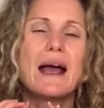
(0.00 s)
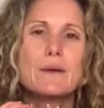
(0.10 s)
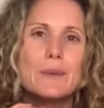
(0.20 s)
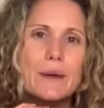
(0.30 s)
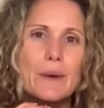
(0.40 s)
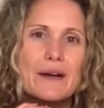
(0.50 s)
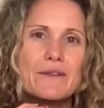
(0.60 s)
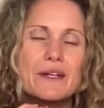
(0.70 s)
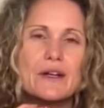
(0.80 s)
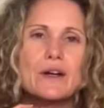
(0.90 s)
and red wine
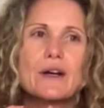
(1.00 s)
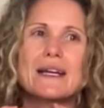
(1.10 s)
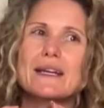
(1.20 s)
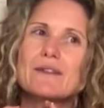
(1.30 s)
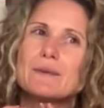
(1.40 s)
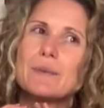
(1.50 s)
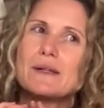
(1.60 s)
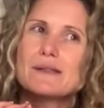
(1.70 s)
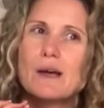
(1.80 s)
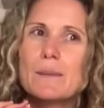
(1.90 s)
vinegar and even
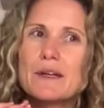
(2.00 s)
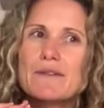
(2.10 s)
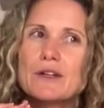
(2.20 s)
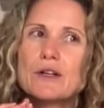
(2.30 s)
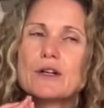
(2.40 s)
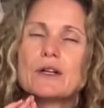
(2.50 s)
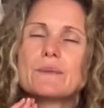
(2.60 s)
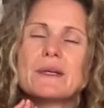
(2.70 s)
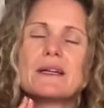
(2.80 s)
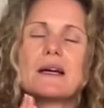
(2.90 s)
balsamic vinegar
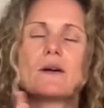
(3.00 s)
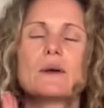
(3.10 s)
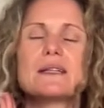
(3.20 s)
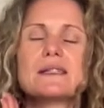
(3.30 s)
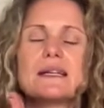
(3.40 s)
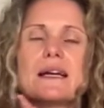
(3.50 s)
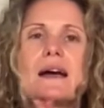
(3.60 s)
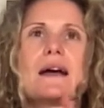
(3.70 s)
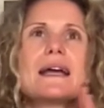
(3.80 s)
can be quite acidic.